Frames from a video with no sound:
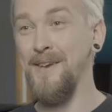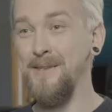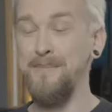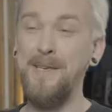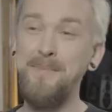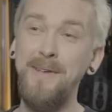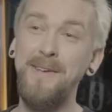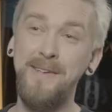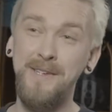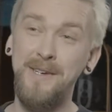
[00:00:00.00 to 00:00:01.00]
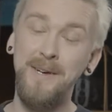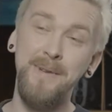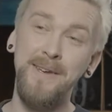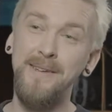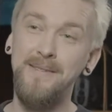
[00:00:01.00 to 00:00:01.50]
as bass player and guitar
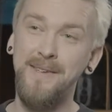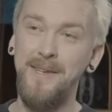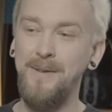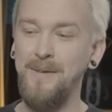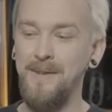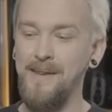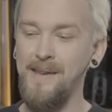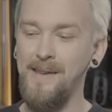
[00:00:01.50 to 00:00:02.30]
player, and